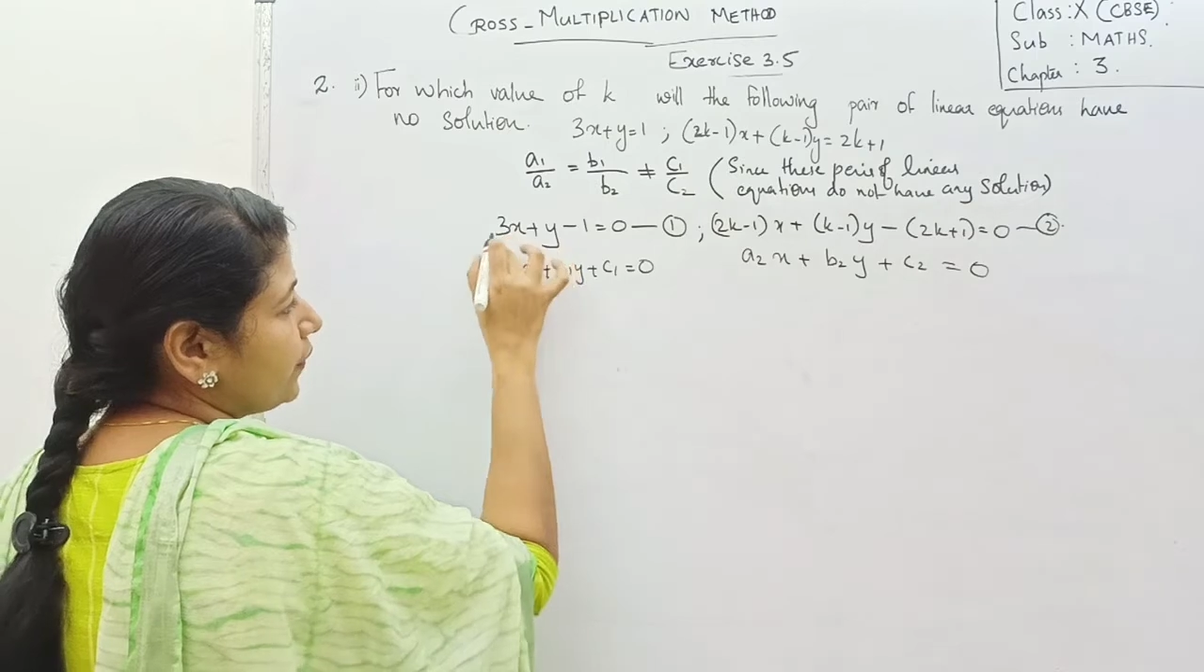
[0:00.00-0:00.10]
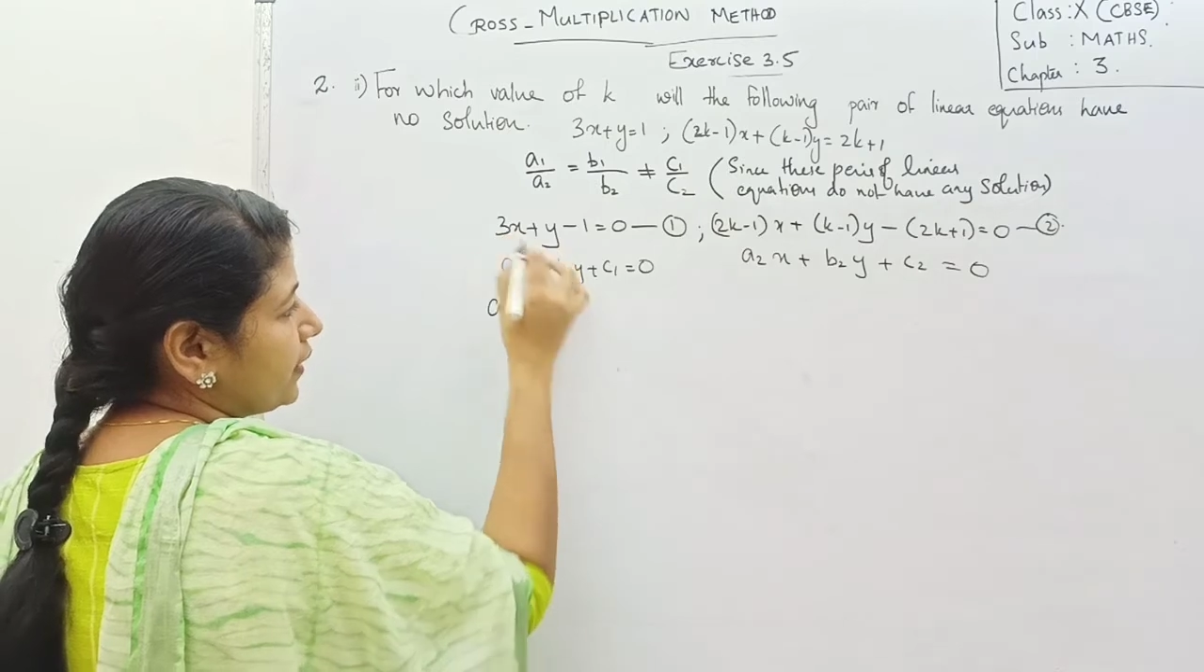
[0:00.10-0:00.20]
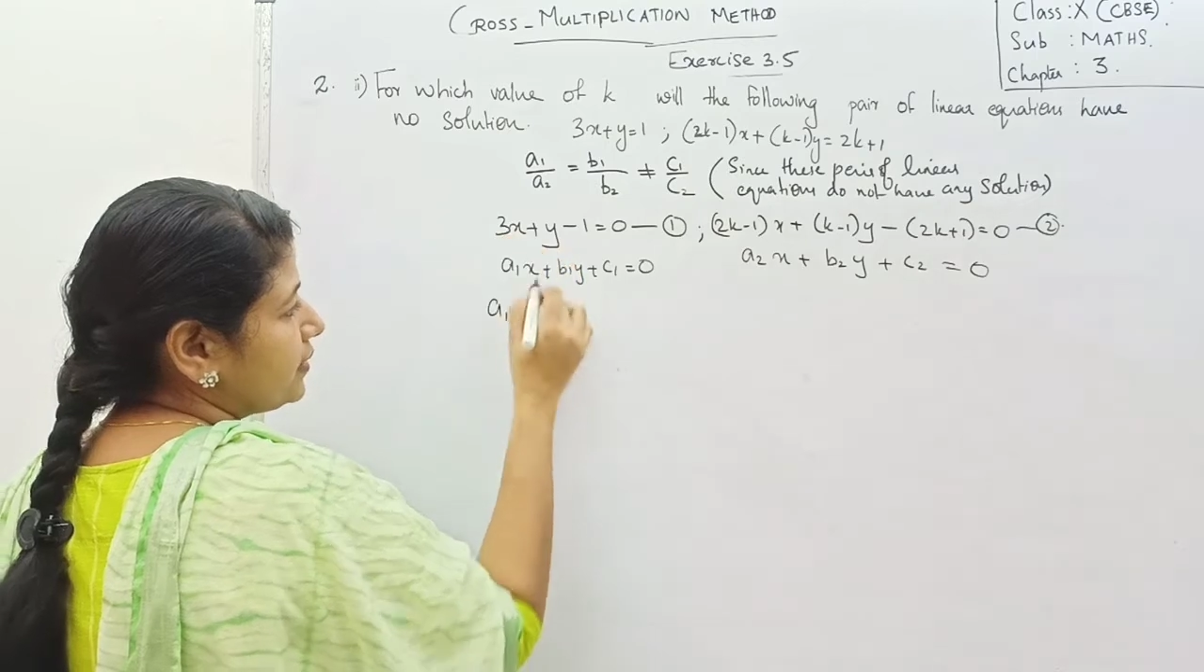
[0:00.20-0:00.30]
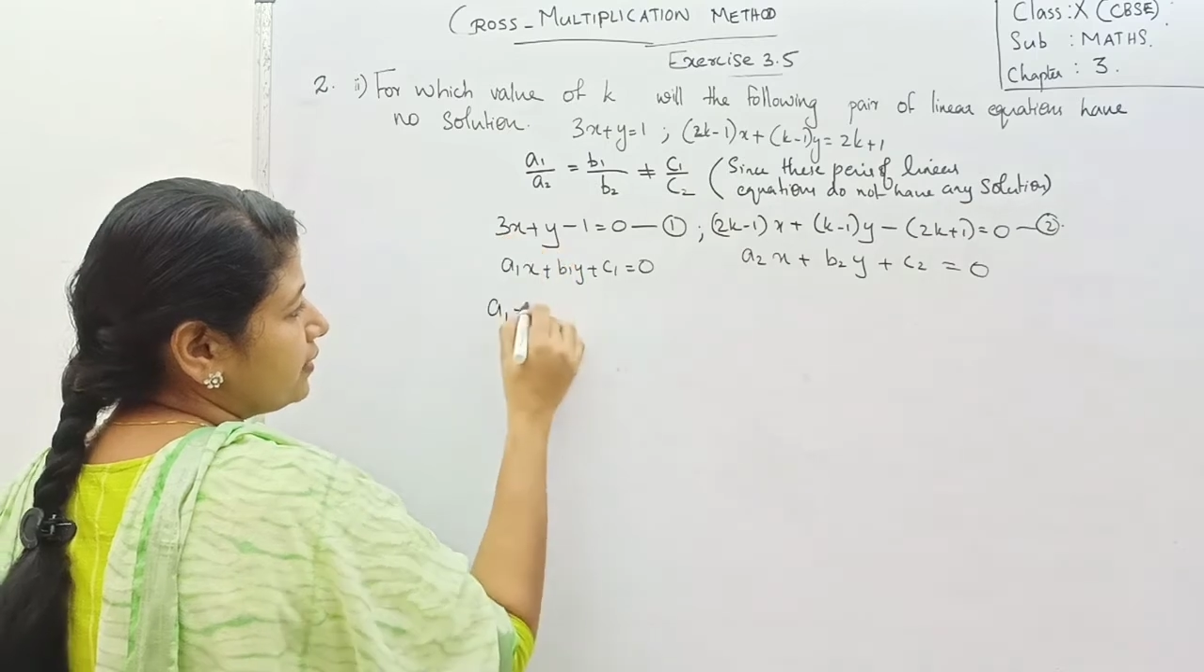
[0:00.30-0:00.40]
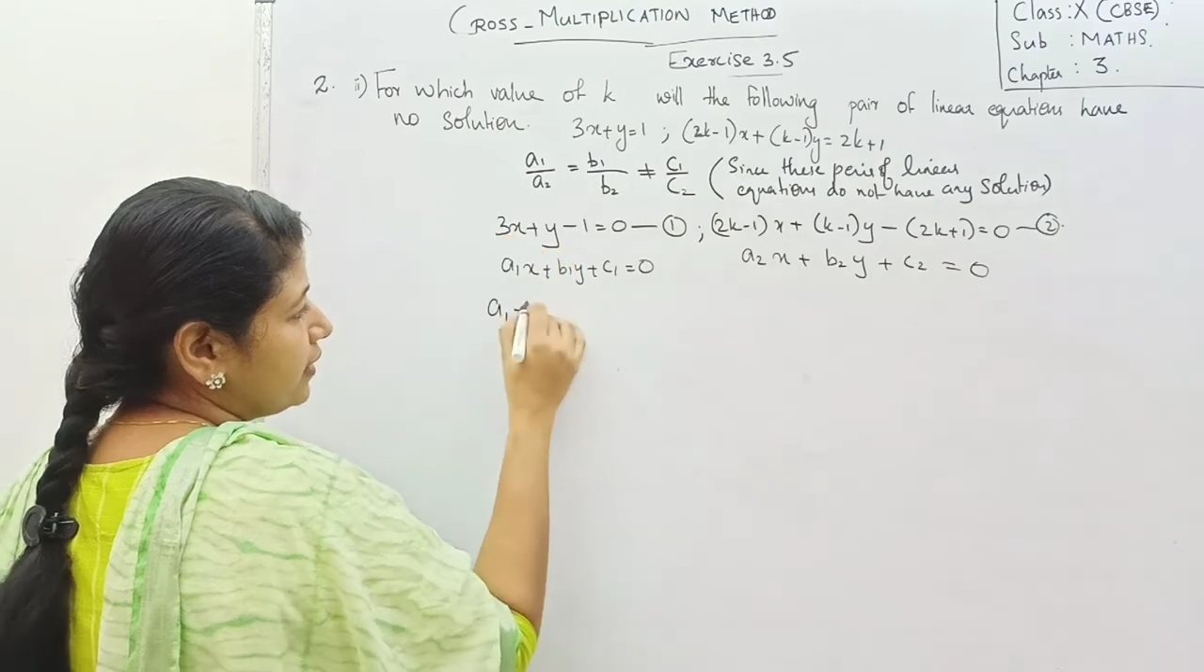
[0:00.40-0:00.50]

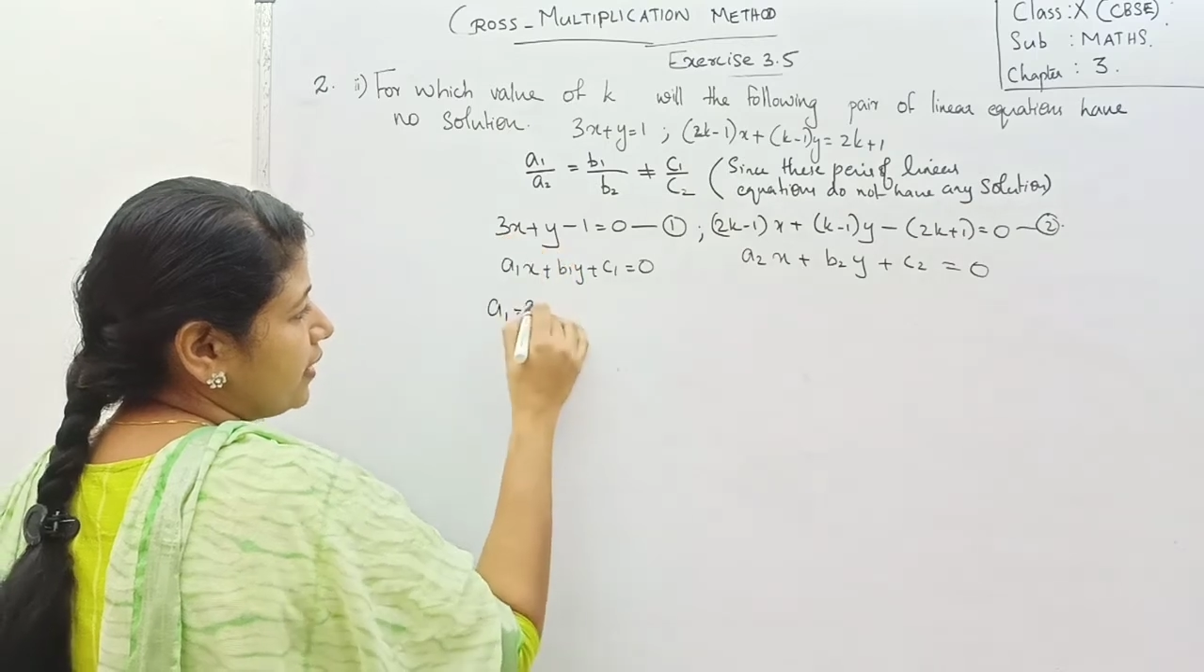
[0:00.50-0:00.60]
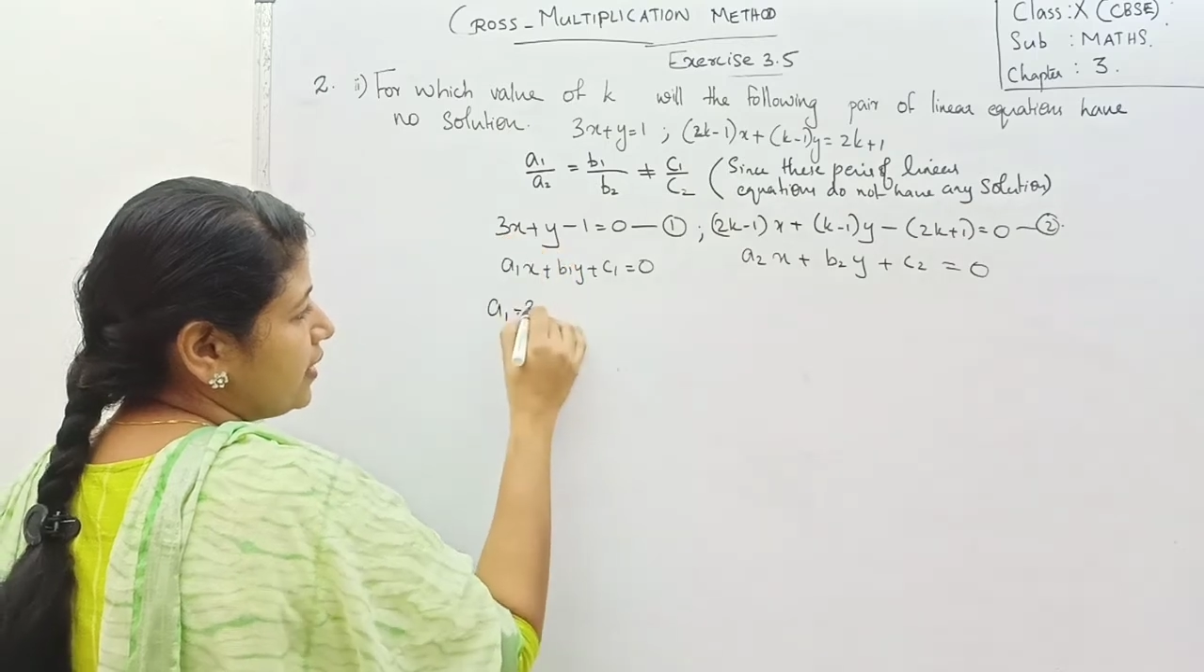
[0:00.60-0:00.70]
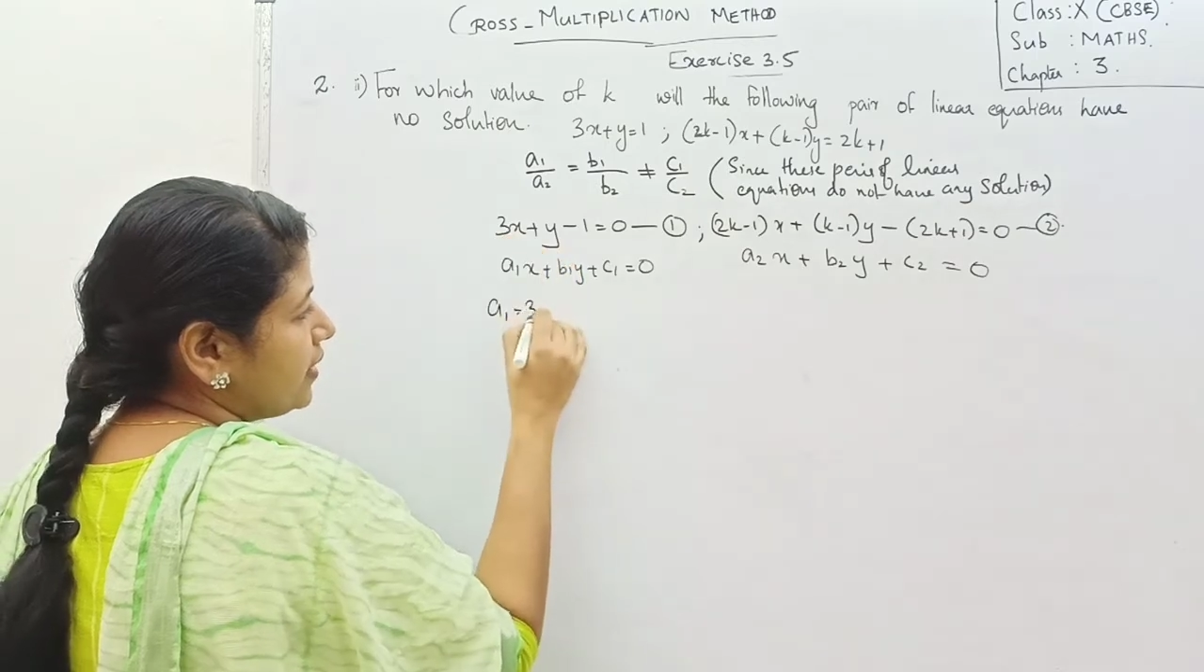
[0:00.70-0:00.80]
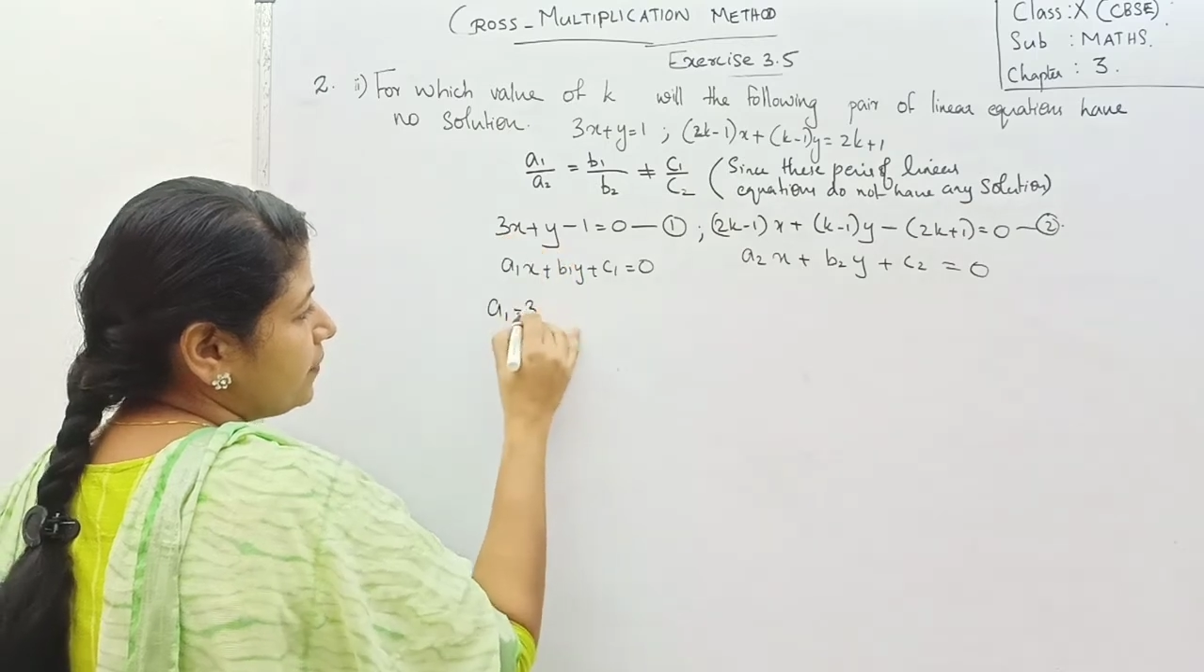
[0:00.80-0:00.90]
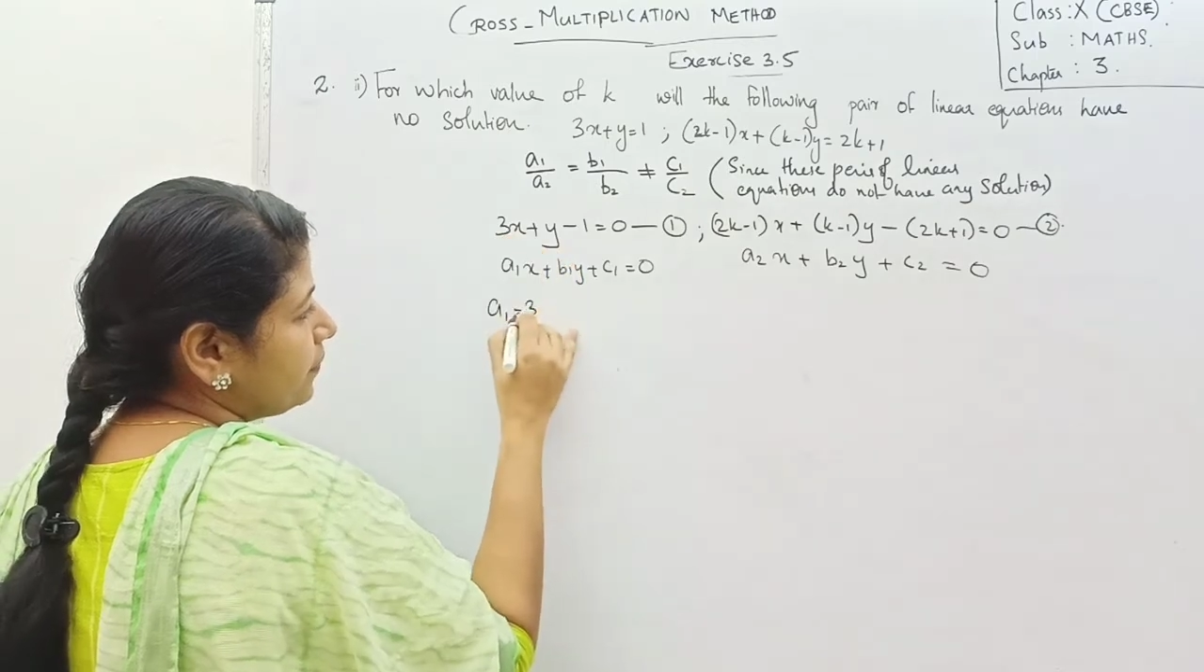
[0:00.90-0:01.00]
x
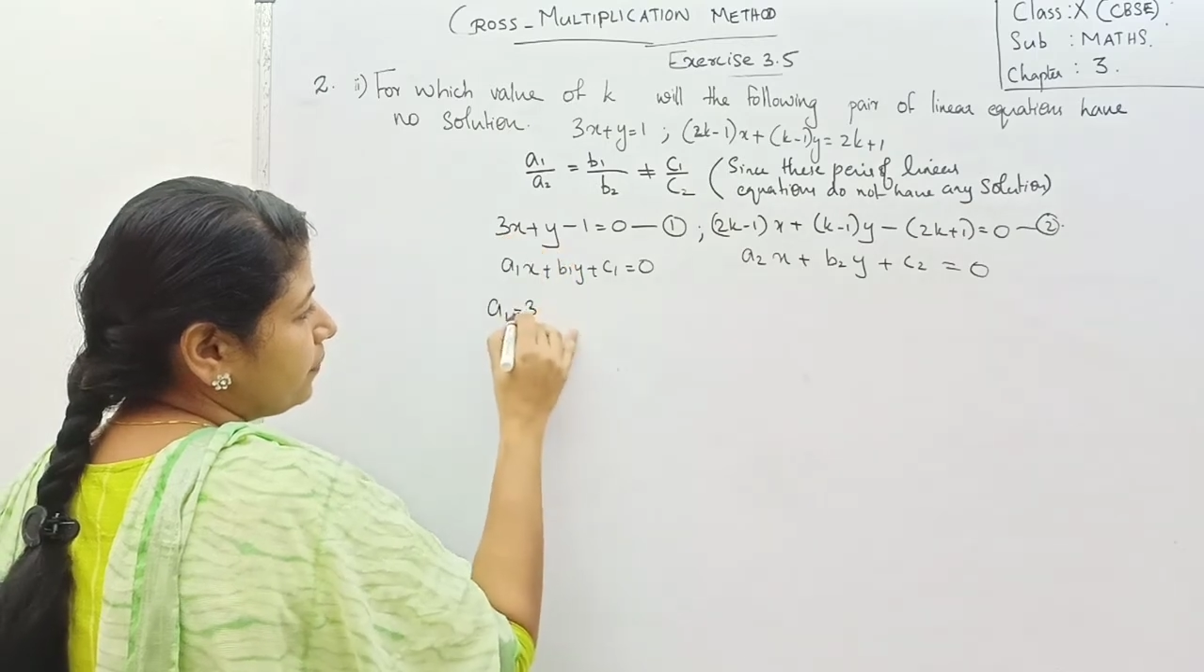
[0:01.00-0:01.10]
3,